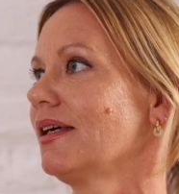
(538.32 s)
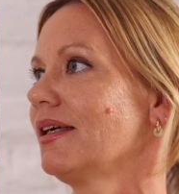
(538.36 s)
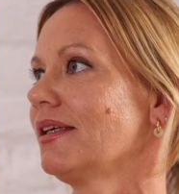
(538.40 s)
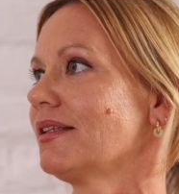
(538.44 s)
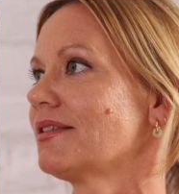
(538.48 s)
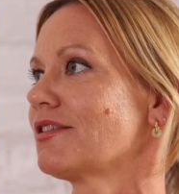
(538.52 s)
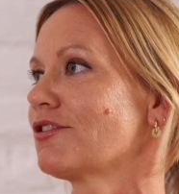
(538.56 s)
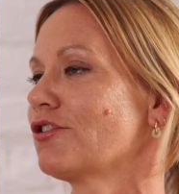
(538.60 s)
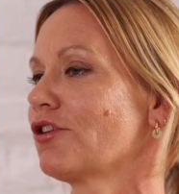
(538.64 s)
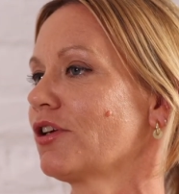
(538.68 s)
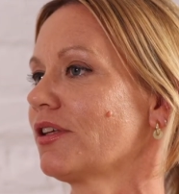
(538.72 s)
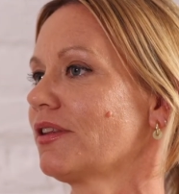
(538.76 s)

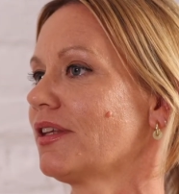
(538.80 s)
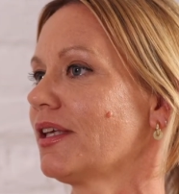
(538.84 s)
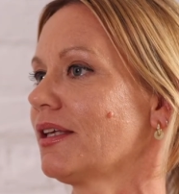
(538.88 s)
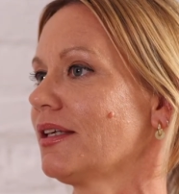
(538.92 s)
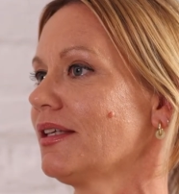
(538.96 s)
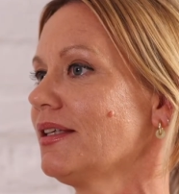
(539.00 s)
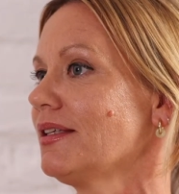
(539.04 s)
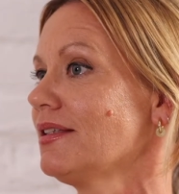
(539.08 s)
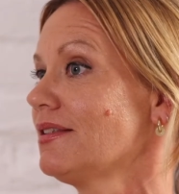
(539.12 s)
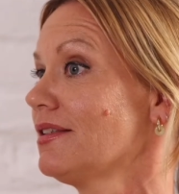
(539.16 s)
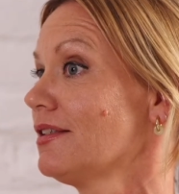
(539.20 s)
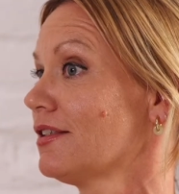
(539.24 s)
It's not
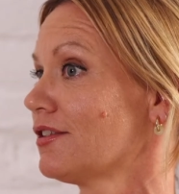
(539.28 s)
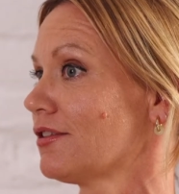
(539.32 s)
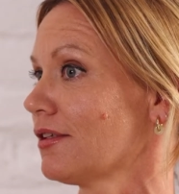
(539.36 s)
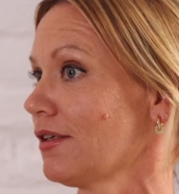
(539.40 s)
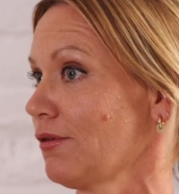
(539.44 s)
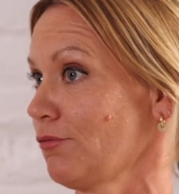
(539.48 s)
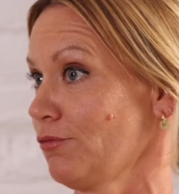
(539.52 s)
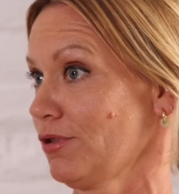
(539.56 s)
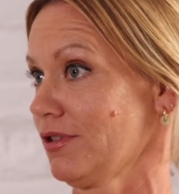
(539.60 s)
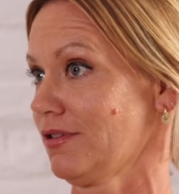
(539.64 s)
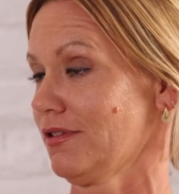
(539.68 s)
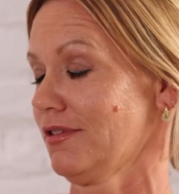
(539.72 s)
that easy.
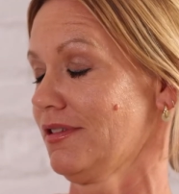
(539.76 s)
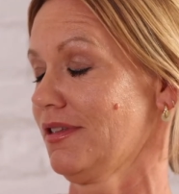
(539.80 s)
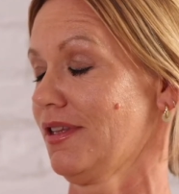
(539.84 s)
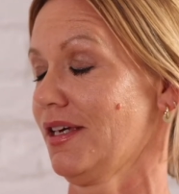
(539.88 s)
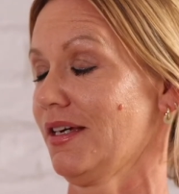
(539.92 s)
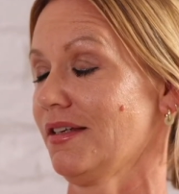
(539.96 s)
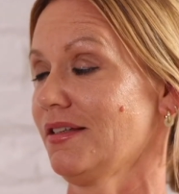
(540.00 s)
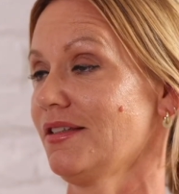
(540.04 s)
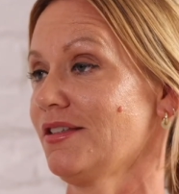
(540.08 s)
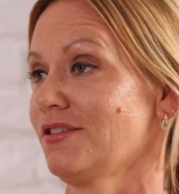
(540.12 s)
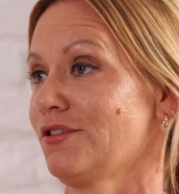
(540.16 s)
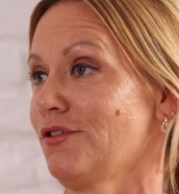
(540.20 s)
It wasn't
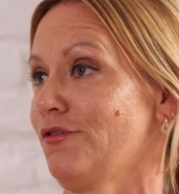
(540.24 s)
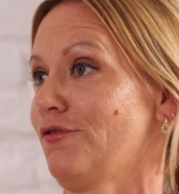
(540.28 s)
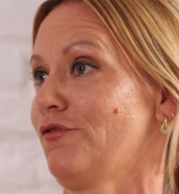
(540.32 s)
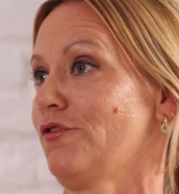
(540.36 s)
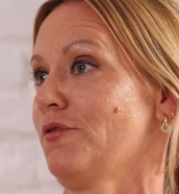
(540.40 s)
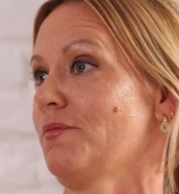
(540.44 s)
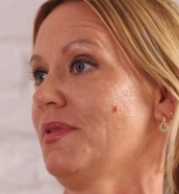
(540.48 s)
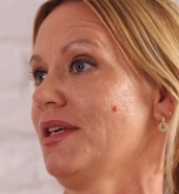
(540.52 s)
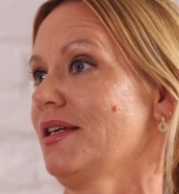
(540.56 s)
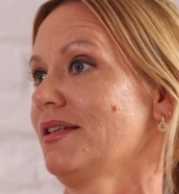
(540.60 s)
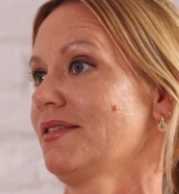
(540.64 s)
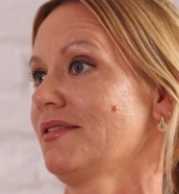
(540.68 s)
that easy
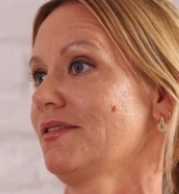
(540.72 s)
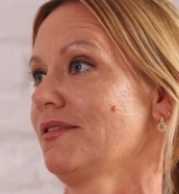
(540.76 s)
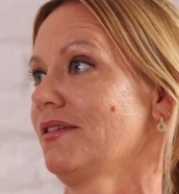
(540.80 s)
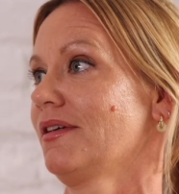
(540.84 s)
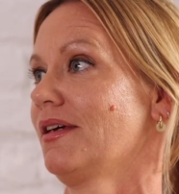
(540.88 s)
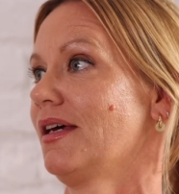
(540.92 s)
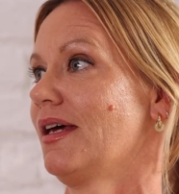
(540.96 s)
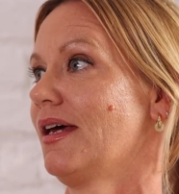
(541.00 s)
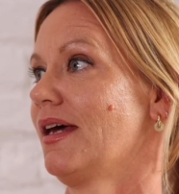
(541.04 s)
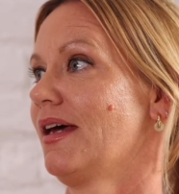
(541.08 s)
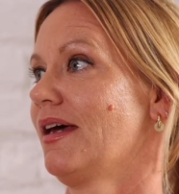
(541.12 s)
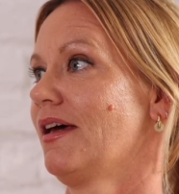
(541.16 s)
for me as a
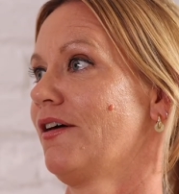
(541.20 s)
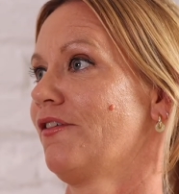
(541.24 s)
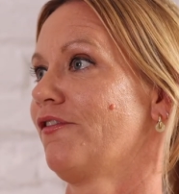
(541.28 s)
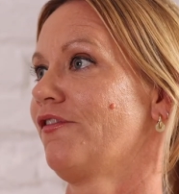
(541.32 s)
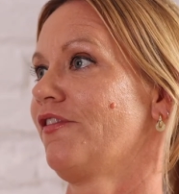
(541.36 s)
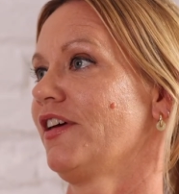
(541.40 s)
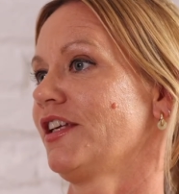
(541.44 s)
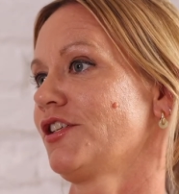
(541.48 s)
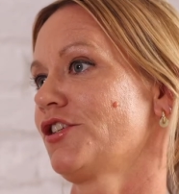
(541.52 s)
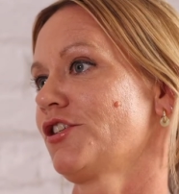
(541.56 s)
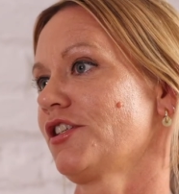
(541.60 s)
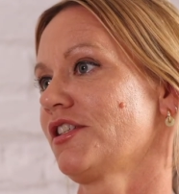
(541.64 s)

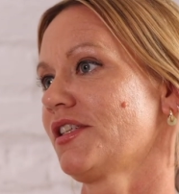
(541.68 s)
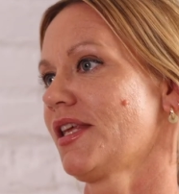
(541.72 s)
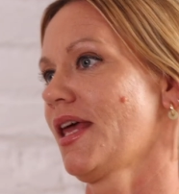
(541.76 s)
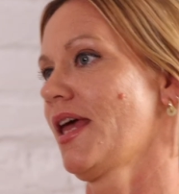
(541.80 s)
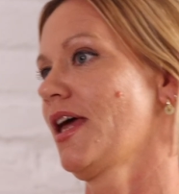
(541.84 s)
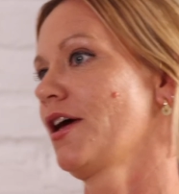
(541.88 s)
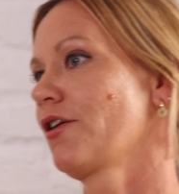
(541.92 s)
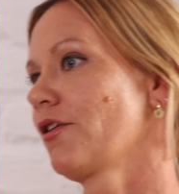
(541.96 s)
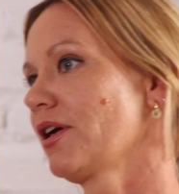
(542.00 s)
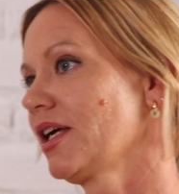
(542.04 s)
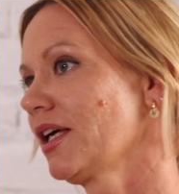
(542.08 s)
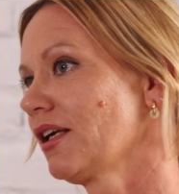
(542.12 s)

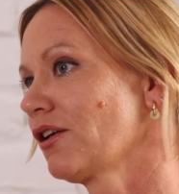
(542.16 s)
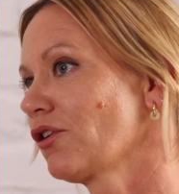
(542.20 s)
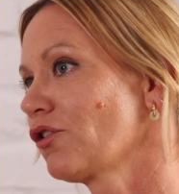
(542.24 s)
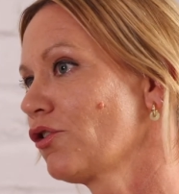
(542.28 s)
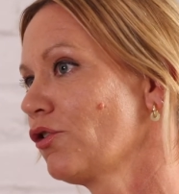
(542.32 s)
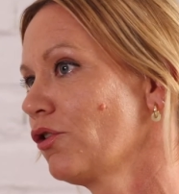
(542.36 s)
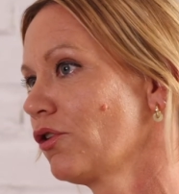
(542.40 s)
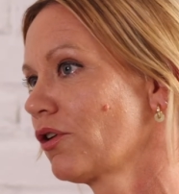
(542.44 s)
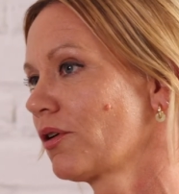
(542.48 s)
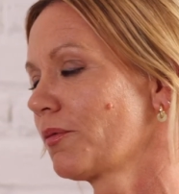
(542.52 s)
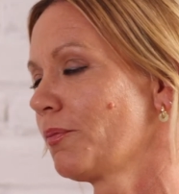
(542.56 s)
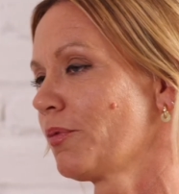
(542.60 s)
vegetarian
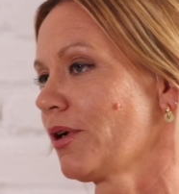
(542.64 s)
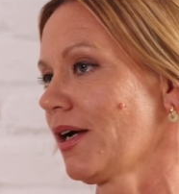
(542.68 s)
cook,